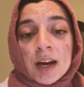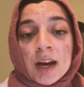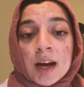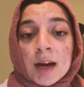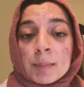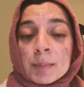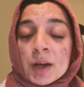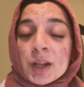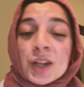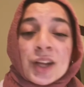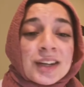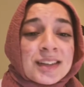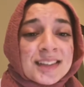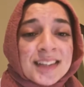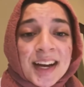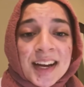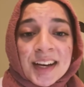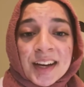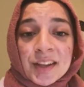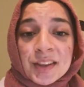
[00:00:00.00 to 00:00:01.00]

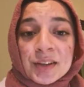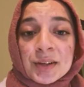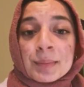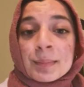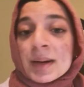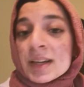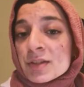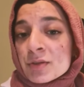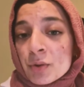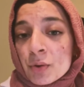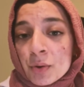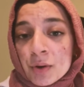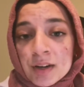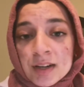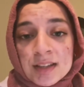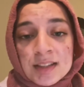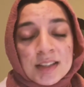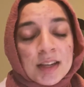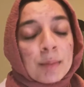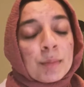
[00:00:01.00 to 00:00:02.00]
alongside other
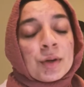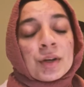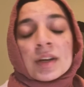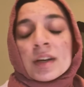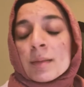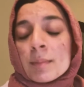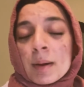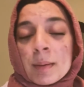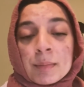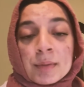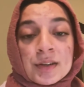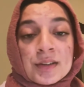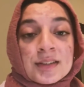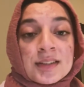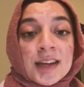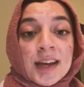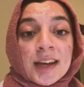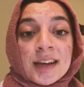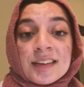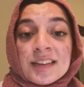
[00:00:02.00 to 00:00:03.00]
mentors, community members,
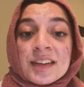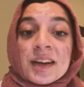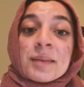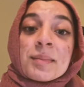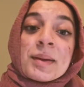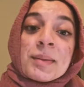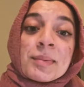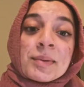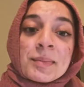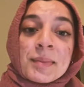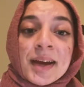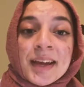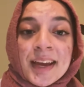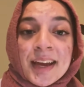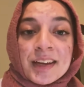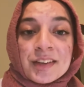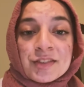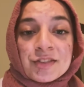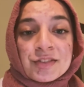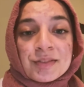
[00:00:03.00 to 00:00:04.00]
and young people my
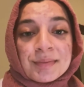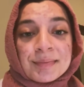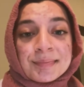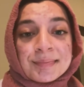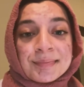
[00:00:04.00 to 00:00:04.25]
age.